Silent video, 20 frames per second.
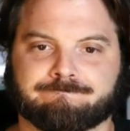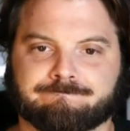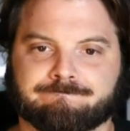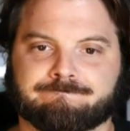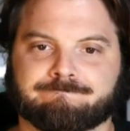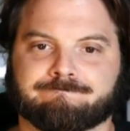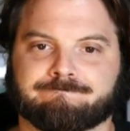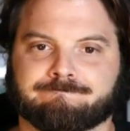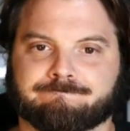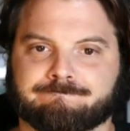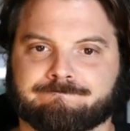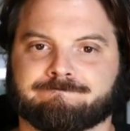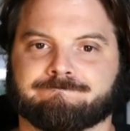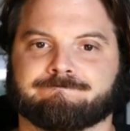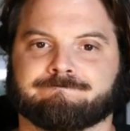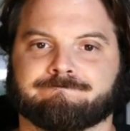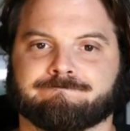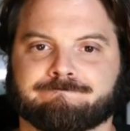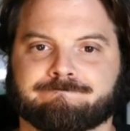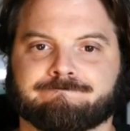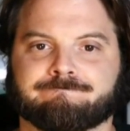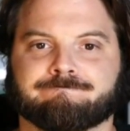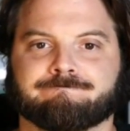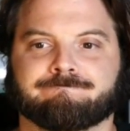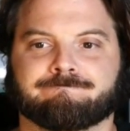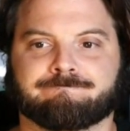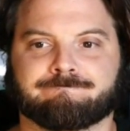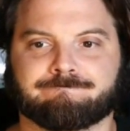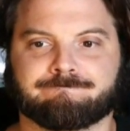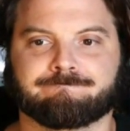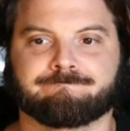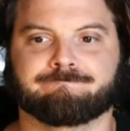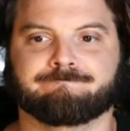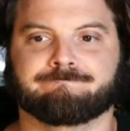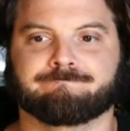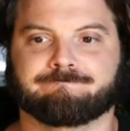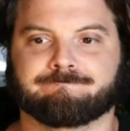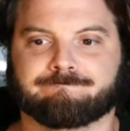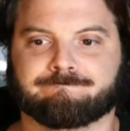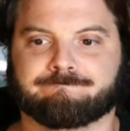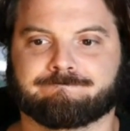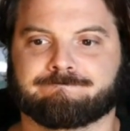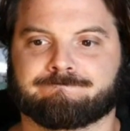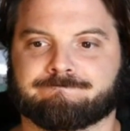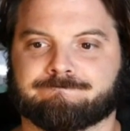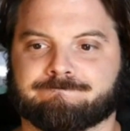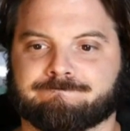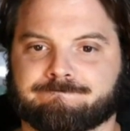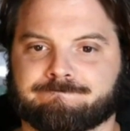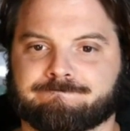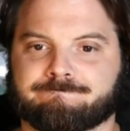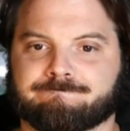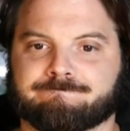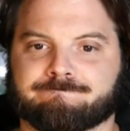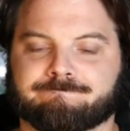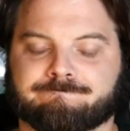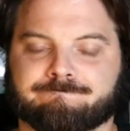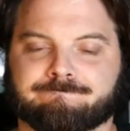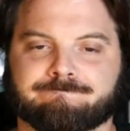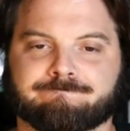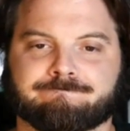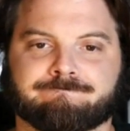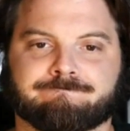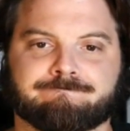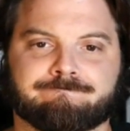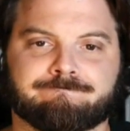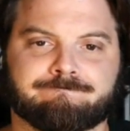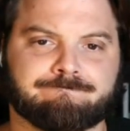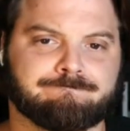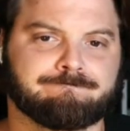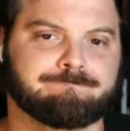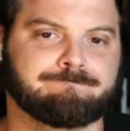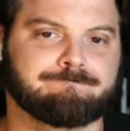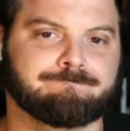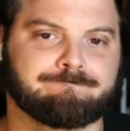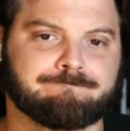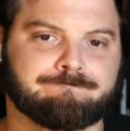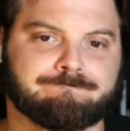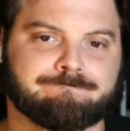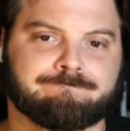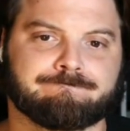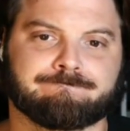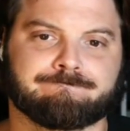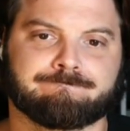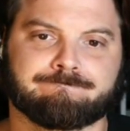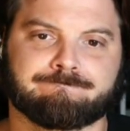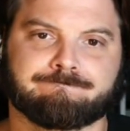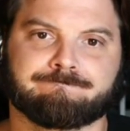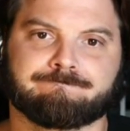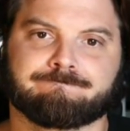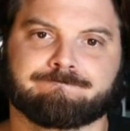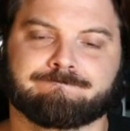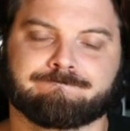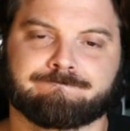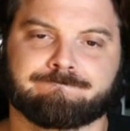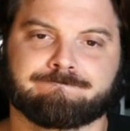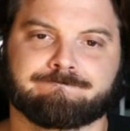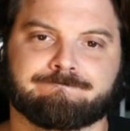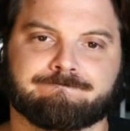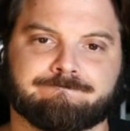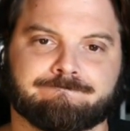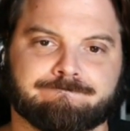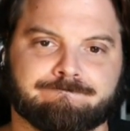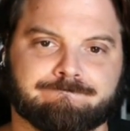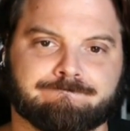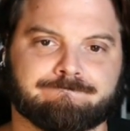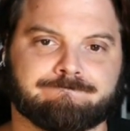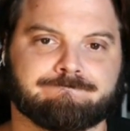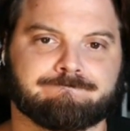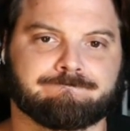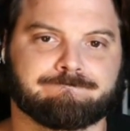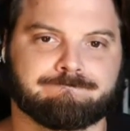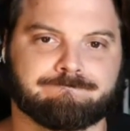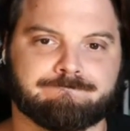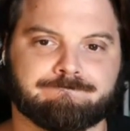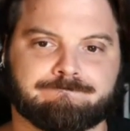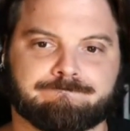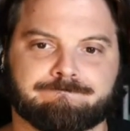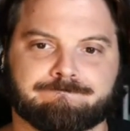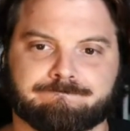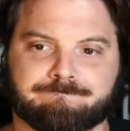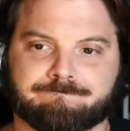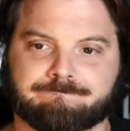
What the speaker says: This person isn't speaking.